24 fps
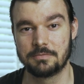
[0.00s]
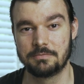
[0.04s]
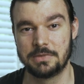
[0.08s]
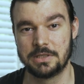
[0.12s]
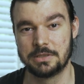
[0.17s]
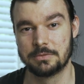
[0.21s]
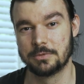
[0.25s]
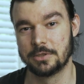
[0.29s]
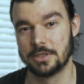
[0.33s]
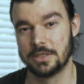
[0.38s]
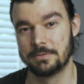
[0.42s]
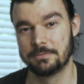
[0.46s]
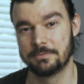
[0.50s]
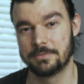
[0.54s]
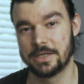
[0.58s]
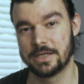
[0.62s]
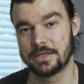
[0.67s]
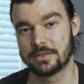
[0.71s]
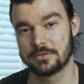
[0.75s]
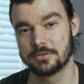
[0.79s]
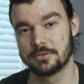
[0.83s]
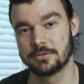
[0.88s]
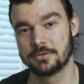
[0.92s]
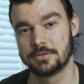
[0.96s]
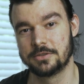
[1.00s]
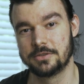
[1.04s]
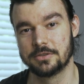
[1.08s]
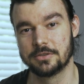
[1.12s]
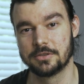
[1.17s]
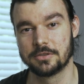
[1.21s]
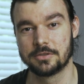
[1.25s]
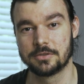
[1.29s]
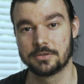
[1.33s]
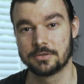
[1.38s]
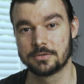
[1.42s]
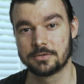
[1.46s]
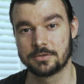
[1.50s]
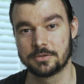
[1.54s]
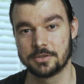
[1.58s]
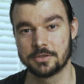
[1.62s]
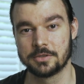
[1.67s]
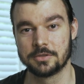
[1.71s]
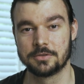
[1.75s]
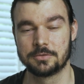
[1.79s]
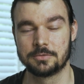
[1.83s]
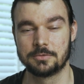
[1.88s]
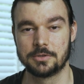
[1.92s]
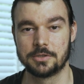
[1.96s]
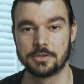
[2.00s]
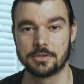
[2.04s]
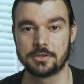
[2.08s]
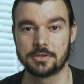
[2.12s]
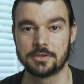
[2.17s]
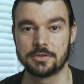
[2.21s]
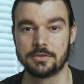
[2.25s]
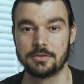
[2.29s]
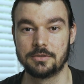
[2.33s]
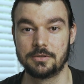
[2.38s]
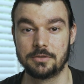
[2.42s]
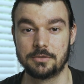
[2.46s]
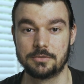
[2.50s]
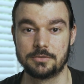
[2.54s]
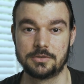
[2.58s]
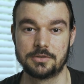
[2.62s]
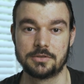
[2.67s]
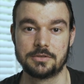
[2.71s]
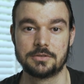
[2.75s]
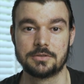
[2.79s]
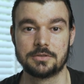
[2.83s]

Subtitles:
minimal impact on your current workload.